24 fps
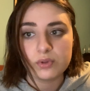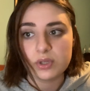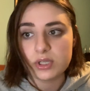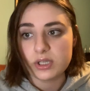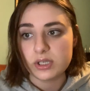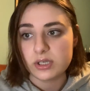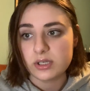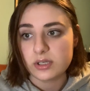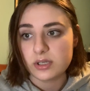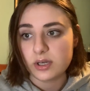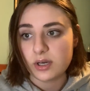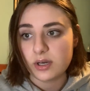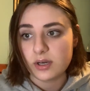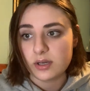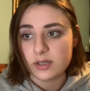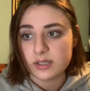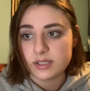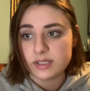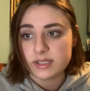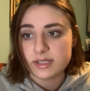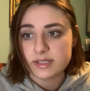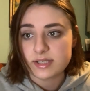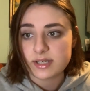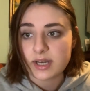the
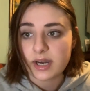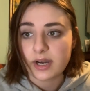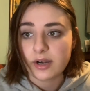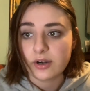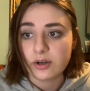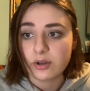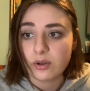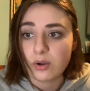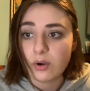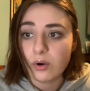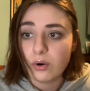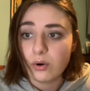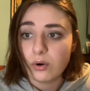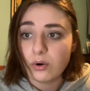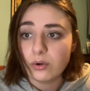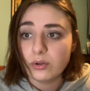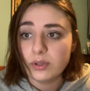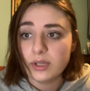desired goal.